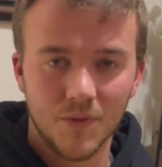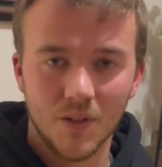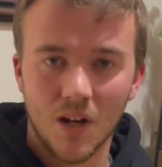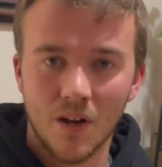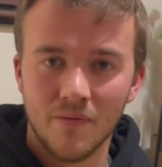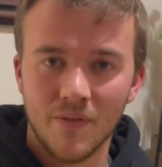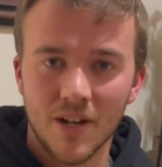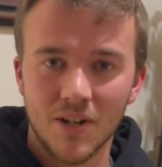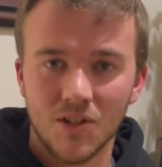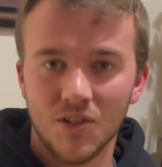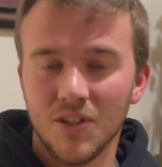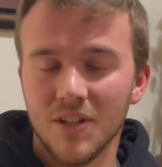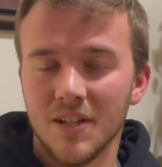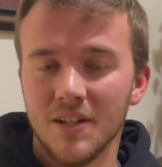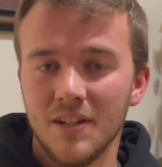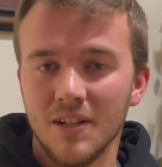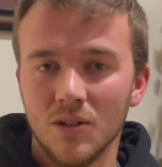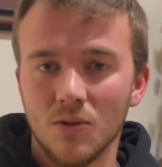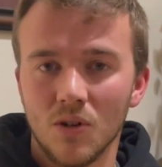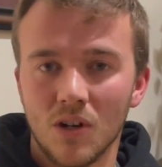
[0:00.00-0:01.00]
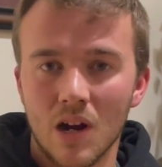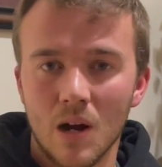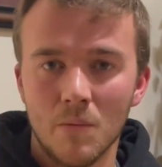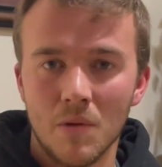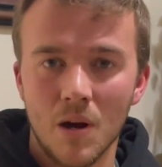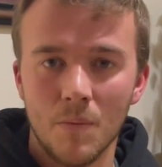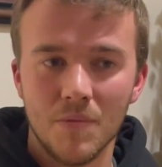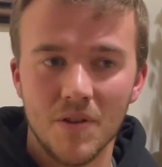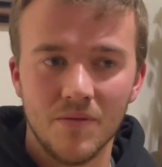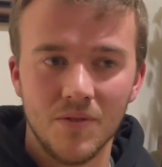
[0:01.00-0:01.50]
eventually a deal will come
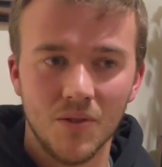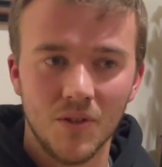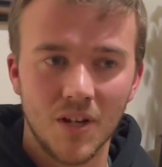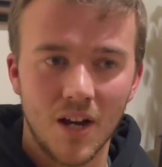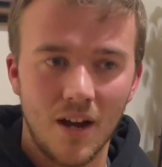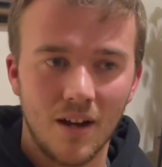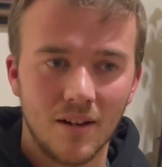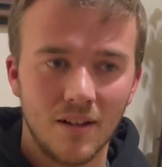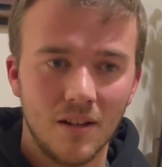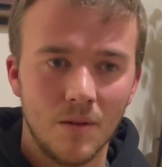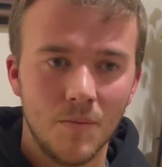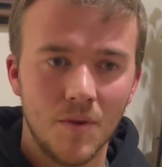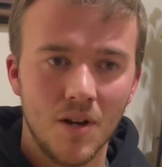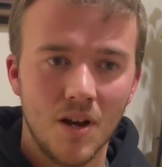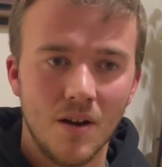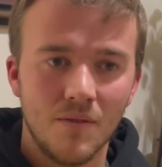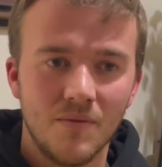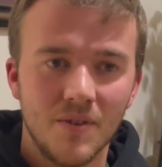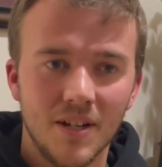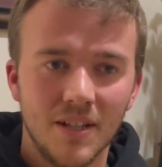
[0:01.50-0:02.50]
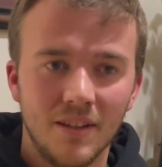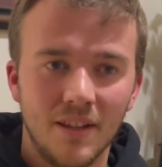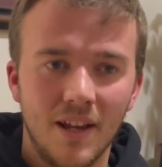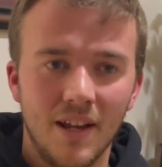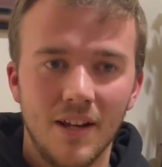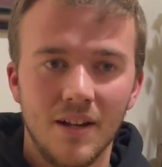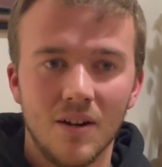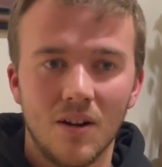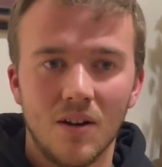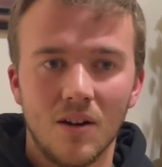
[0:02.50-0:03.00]
up if you talk to them enough and
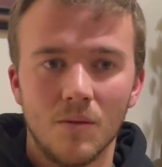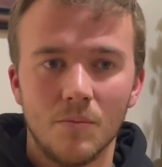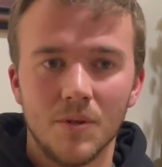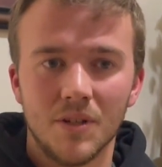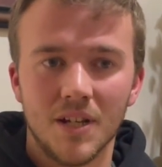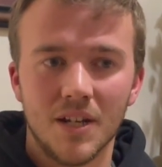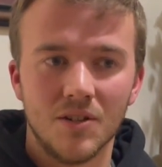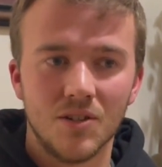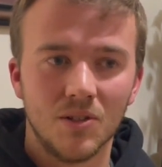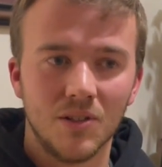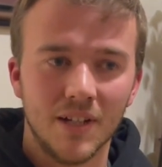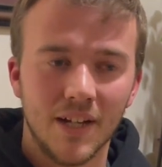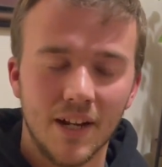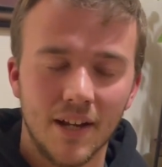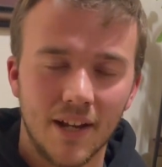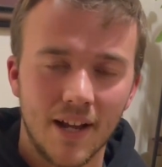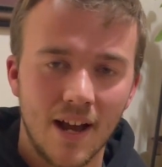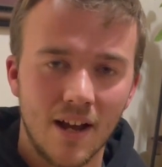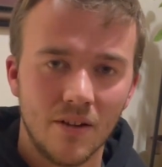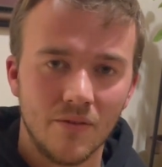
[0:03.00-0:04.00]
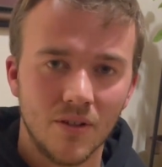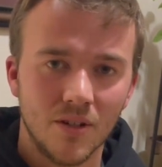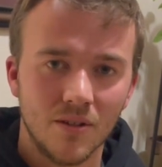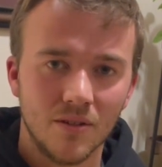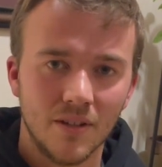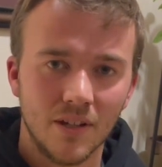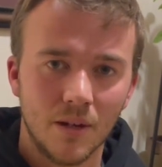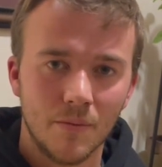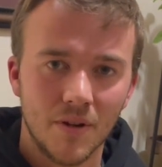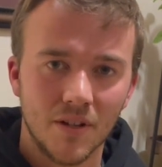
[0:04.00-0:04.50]
they are potentially getting out of it or
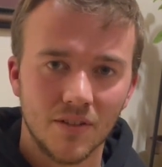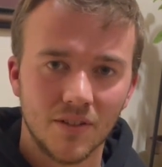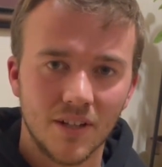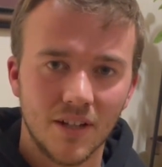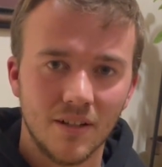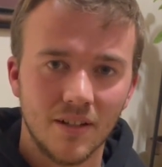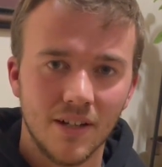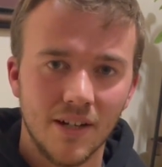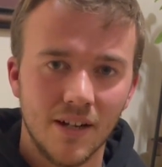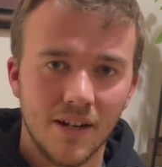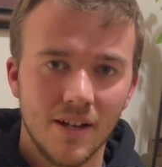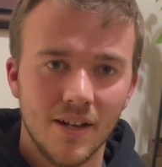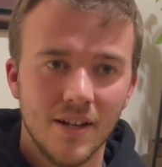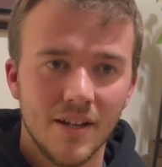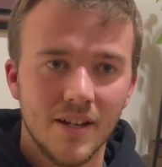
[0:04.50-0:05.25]
thinking about selling.